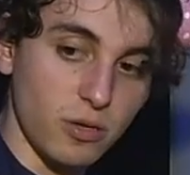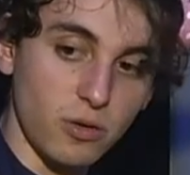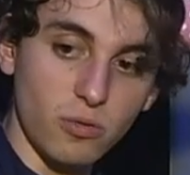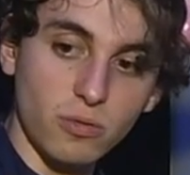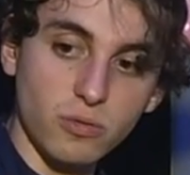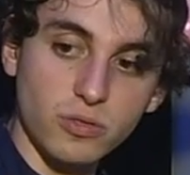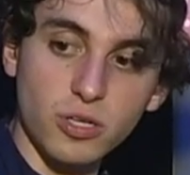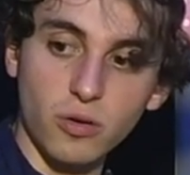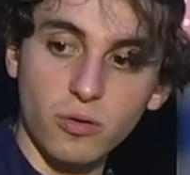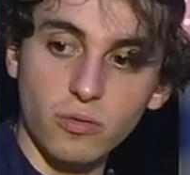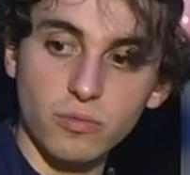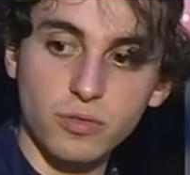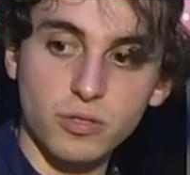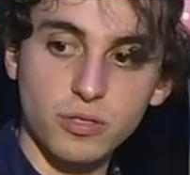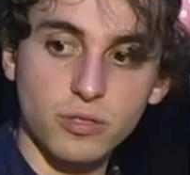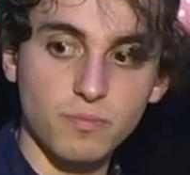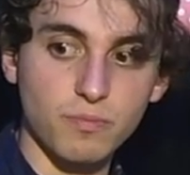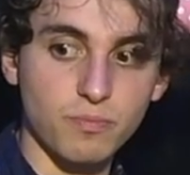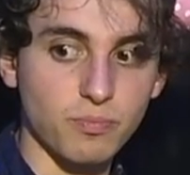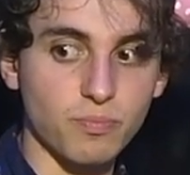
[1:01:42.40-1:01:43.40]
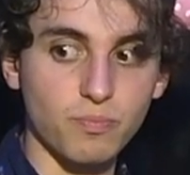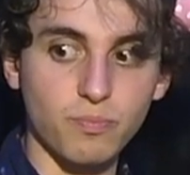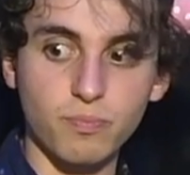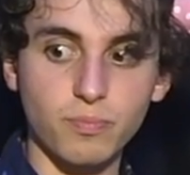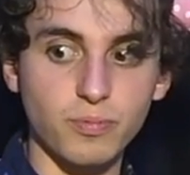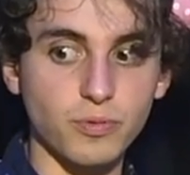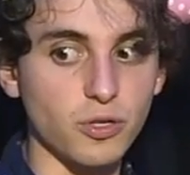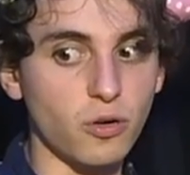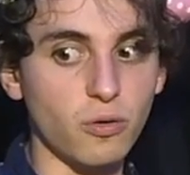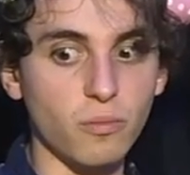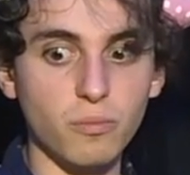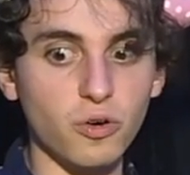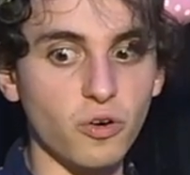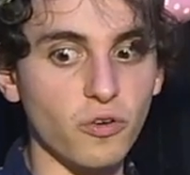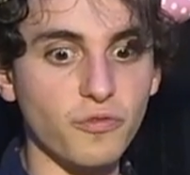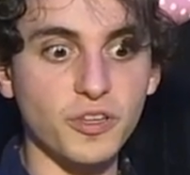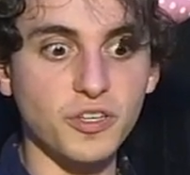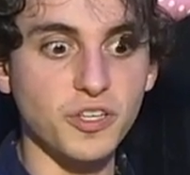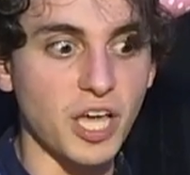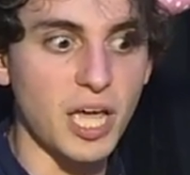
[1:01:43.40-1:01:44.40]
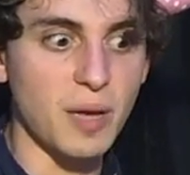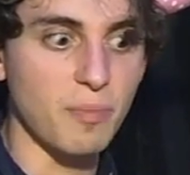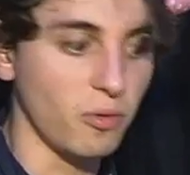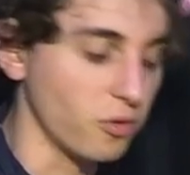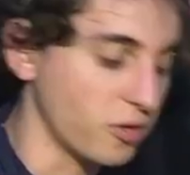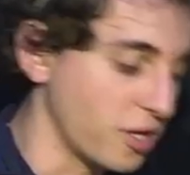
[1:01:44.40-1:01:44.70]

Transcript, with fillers: Oh, don't, don't move the table,